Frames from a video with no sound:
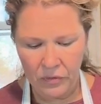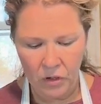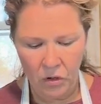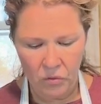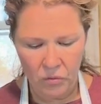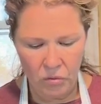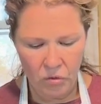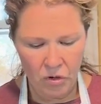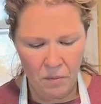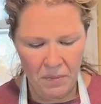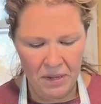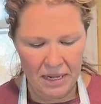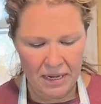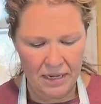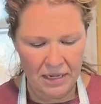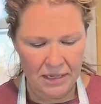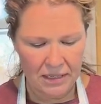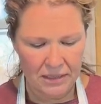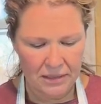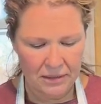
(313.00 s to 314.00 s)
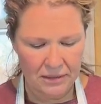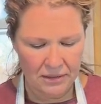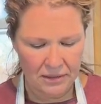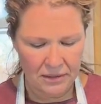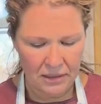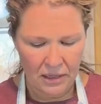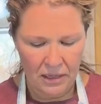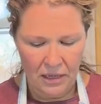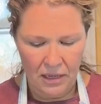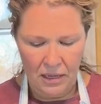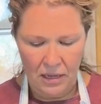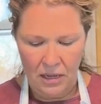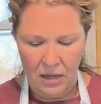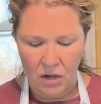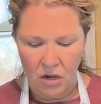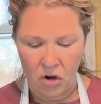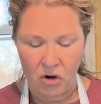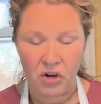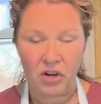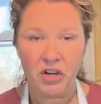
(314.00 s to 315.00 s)
Rutabagas
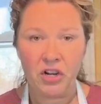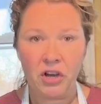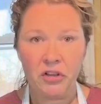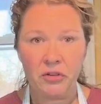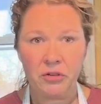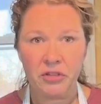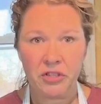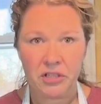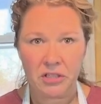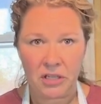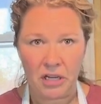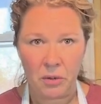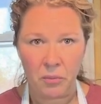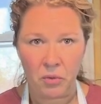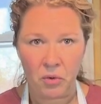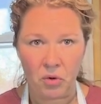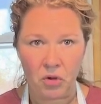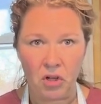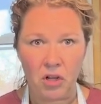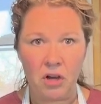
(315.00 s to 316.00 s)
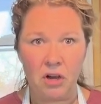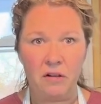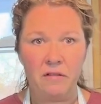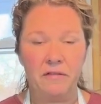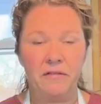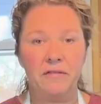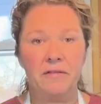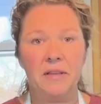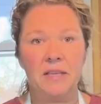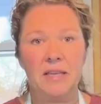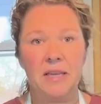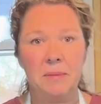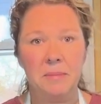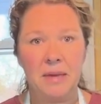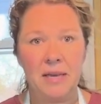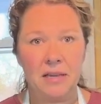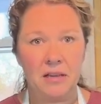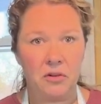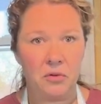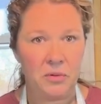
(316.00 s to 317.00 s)
are another staple of
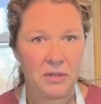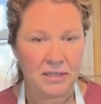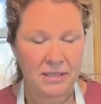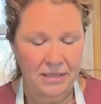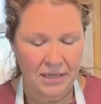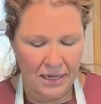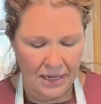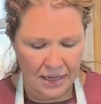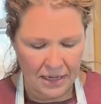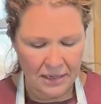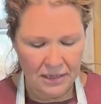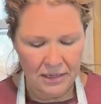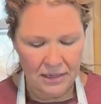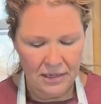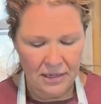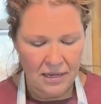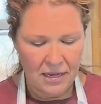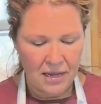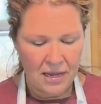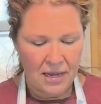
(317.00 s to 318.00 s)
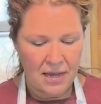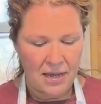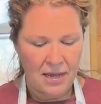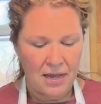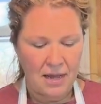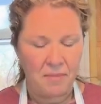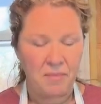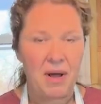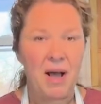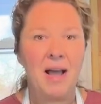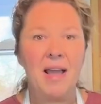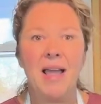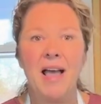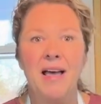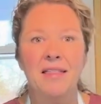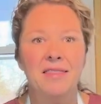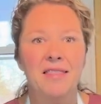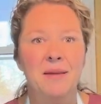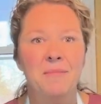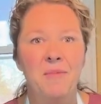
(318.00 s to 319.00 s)
Quebec cuisine. I
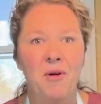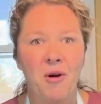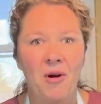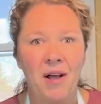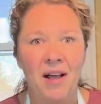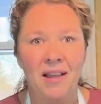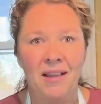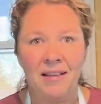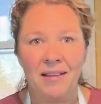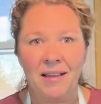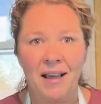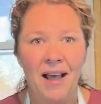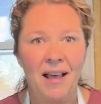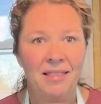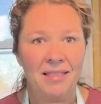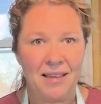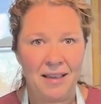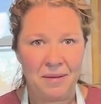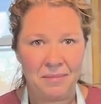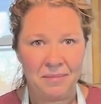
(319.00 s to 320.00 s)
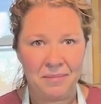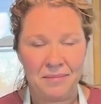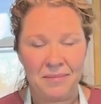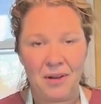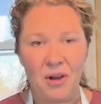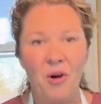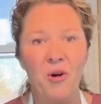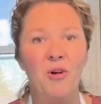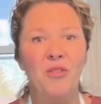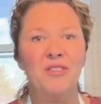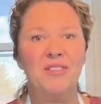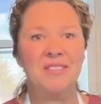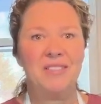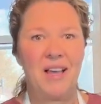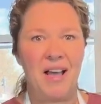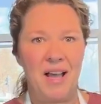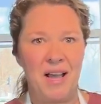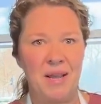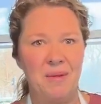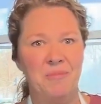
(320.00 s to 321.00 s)
had them all the
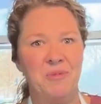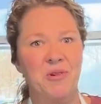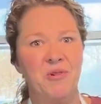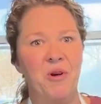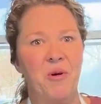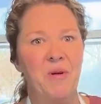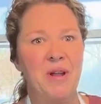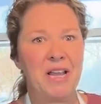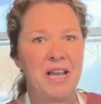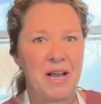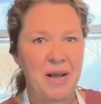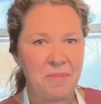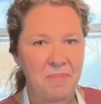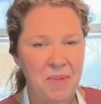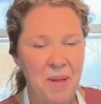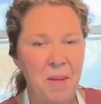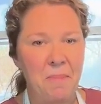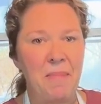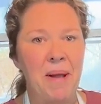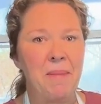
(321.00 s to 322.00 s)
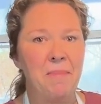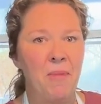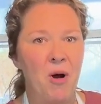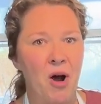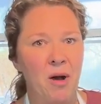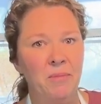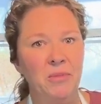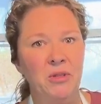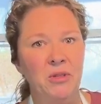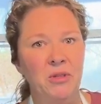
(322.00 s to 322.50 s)
time growing up. My mom